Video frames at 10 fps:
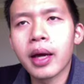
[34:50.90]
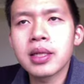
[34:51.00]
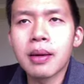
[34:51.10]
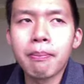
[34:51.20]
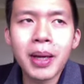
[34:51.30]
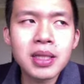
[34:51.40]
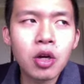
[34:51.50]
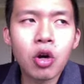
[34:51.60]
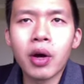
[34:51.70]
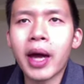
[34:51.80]
as a
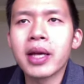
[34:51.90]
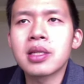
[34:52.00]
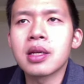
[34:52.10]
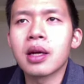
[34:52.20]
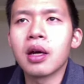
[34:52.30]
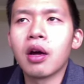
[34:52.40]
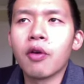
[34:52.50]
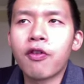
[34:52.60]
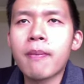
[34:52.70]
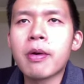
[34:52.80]
matter, or as
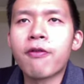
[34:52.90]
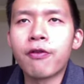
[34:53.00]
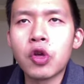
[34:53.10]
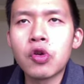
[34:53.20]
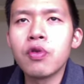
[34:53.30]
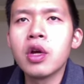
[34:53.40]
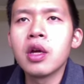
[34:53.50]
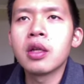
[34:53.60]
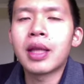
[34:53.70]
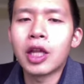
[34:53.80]
from a few
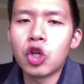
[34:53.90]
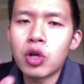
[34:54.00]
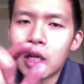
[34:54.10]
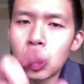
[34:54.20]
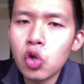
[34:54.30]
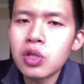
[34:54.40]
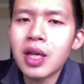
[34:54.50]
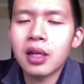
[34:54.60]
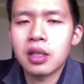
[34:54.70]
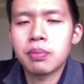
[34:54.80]
that you're going to
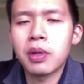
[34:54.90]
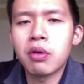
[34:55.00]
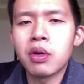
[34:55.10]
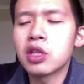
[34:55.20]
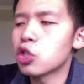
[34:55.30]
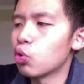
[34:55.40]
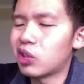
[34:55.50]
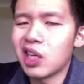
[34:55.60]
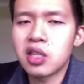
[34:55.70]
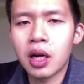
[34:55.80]
use that experience
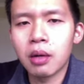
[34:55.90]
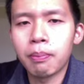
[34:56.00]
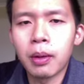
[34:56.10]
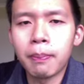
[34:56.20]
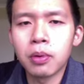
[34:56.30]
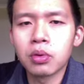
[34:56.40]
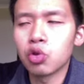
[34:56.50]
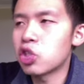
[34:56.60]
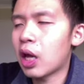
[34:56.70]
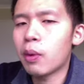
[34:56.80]
to teach other people,
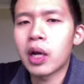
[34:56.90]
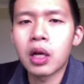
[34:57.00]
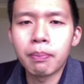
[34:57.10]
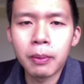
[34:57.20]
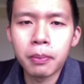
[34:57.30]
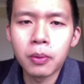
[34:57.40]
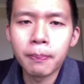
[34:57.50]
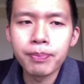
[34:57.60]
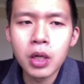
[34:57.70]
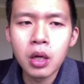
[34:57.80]
to share with other
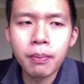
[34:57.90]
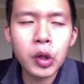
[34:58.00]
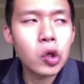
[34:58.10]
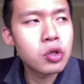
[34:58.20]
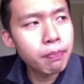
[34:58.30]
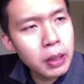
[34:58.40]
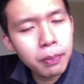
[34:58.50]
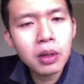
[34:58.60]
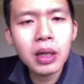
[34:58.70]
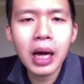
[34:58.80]
people. Because
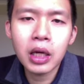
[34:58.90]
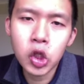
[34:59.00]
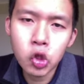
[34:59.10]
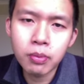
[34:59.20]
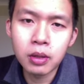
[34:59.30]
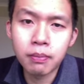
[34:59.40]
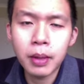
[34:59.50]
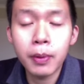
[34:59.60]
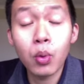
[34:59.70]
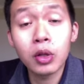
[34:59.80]
people are human.
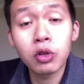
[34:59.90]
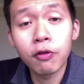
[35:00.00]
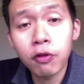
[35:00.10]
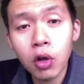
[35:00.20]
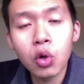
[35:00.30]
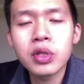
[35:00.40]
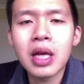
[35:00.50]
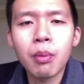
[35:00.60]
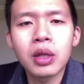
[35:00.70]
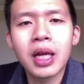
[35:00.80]
People want to follow
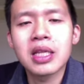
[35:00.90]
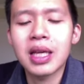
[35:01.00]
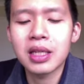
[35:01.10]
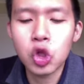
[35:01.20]
someone that is